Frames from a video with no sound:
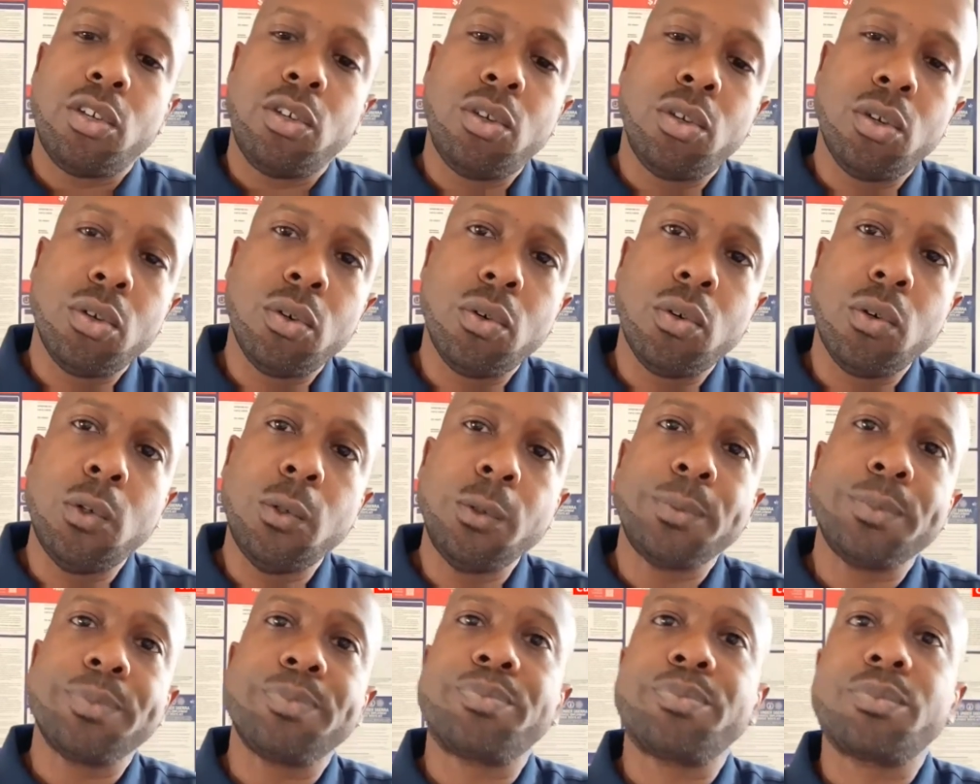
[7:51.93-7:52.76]

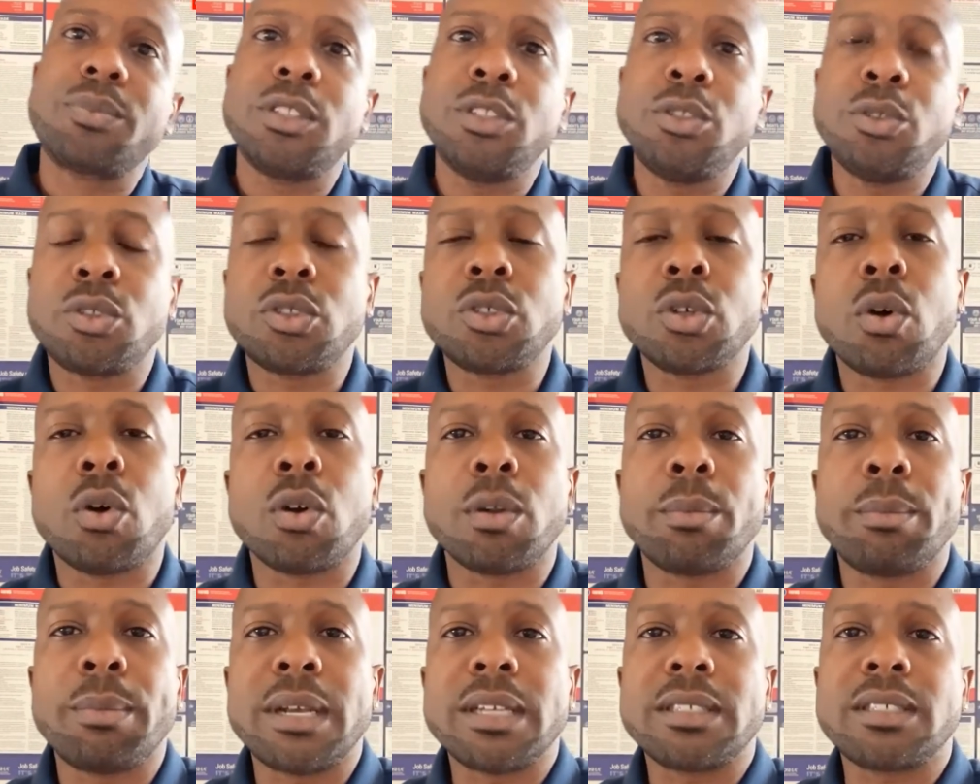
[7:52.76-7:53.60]
You, you
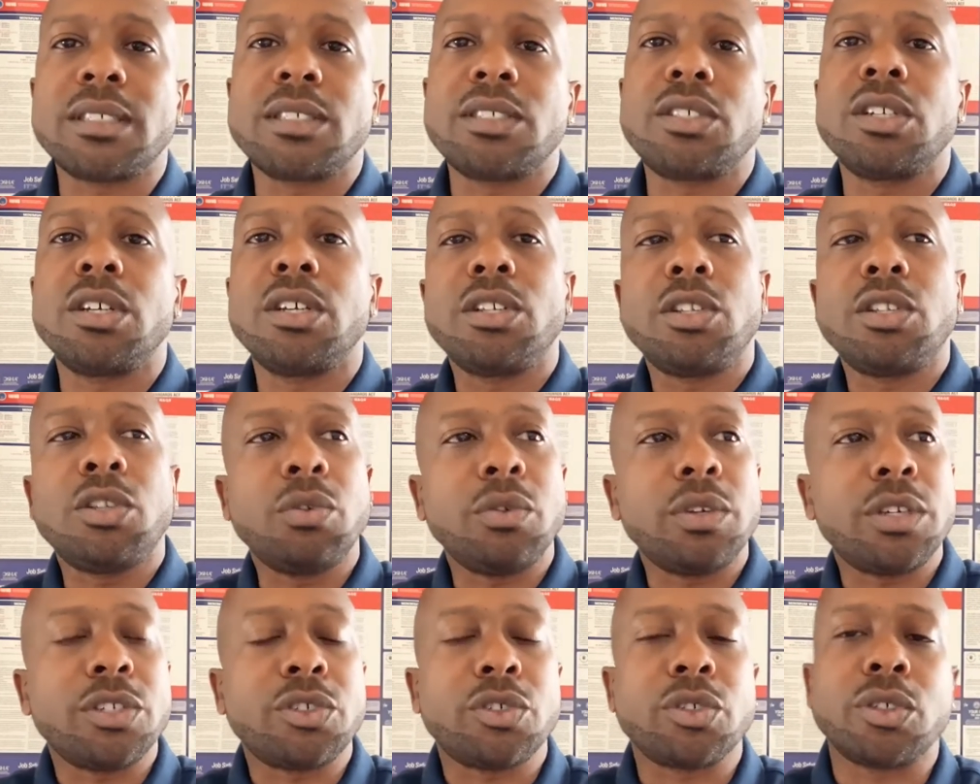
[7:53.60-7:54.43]
saw the message,
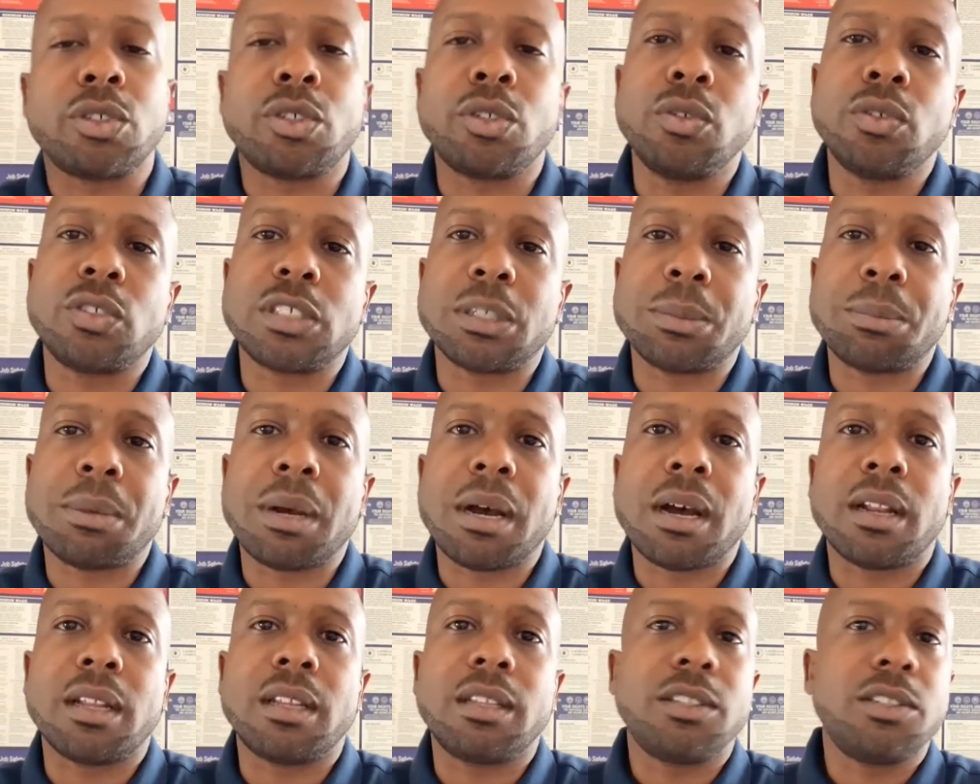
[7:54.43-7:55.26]
you introduced
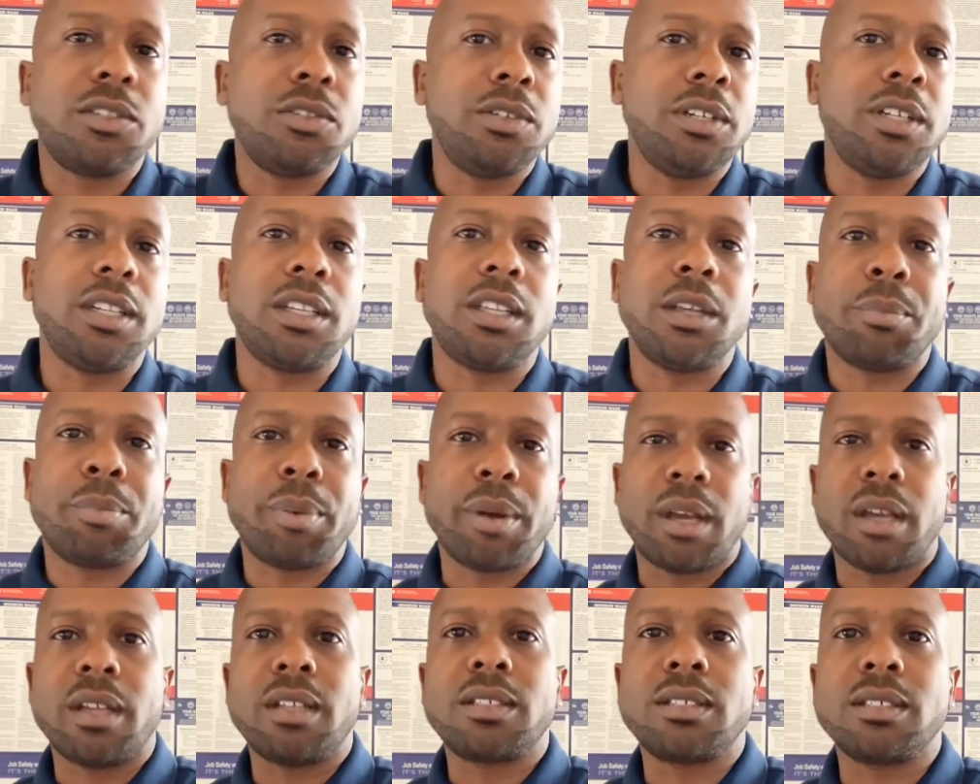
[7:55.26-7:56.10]
somebody, you need to
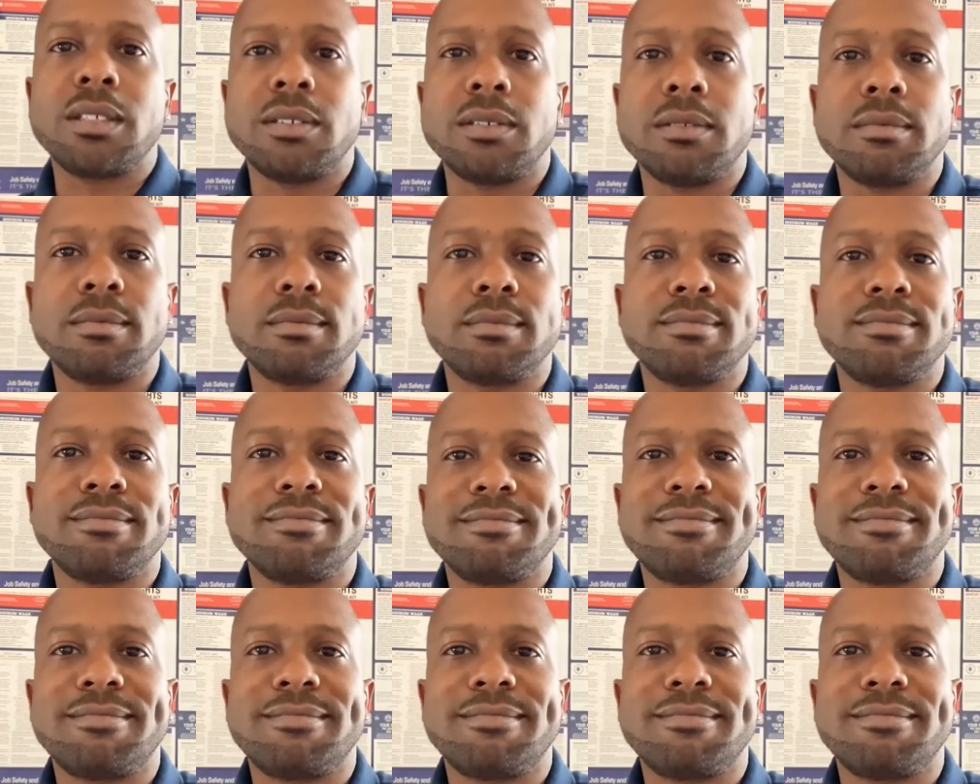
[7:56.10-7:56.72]
get paid too.